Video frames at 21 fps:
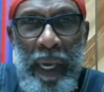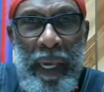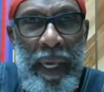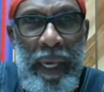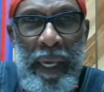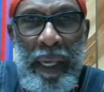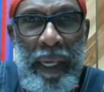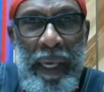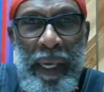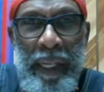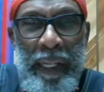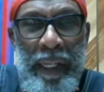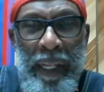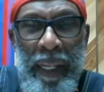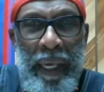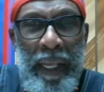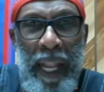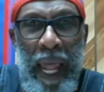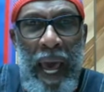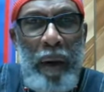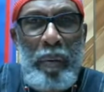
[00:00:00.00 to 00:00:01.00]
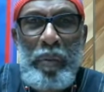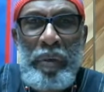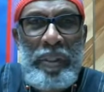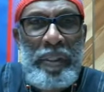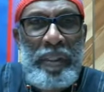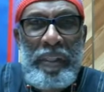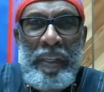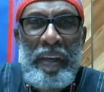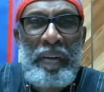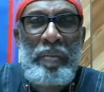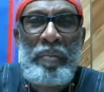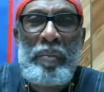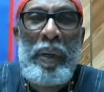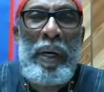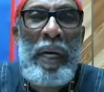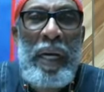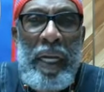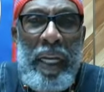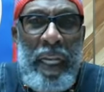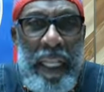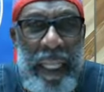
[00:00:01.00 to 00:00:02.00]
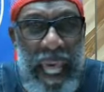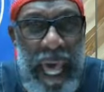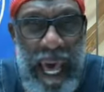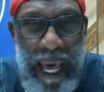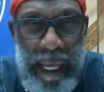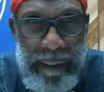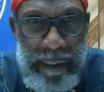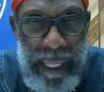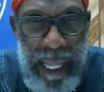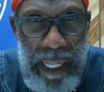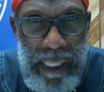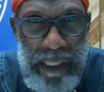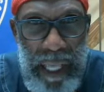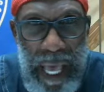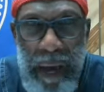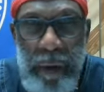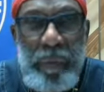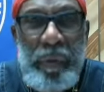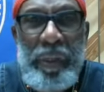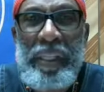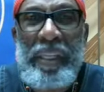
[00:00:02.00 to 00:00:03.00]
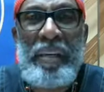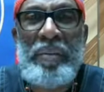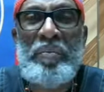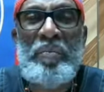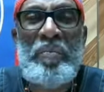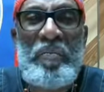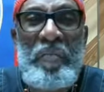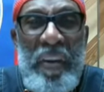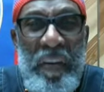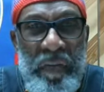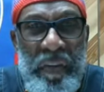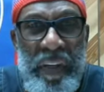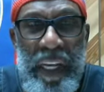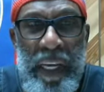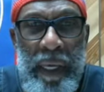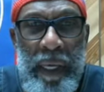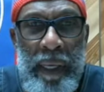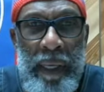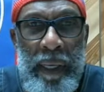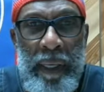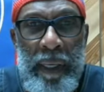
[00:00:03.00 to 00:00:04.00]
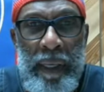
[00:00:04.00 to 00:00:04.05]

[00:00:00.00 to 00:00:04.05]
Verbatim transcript: and, and, and I wouldn't give them a hundred thousand dollars. I wouldn't give them fifty.